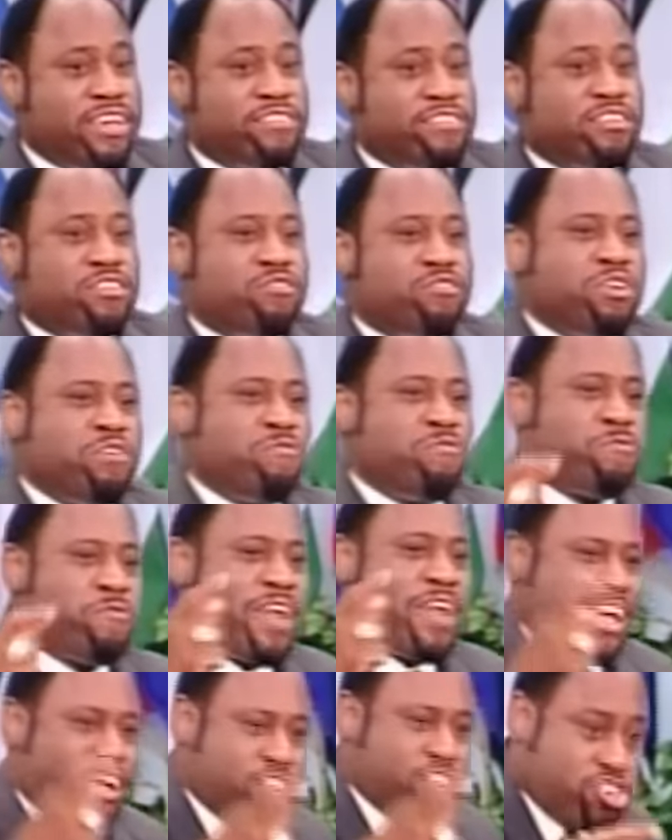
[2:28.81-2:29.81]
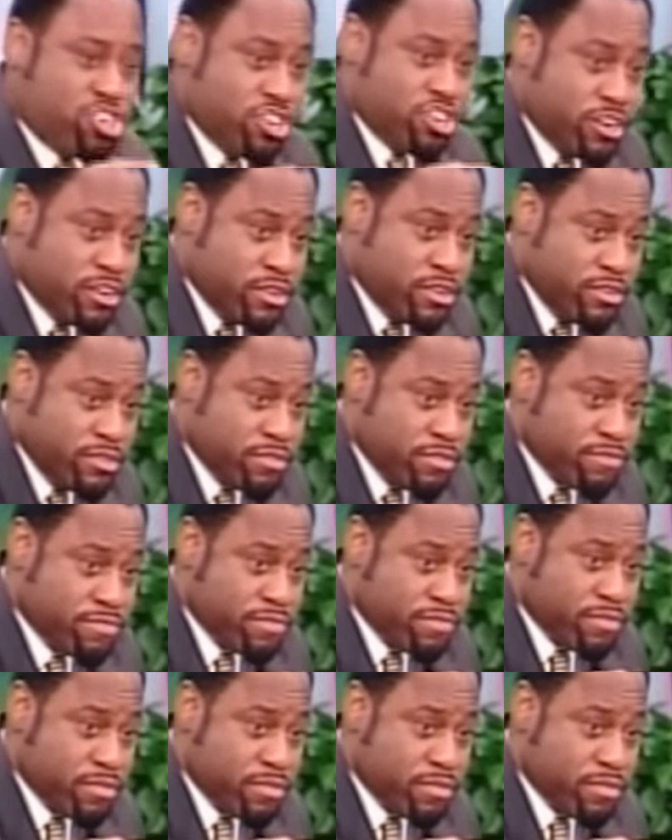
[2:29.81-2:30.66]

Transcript: is a reflection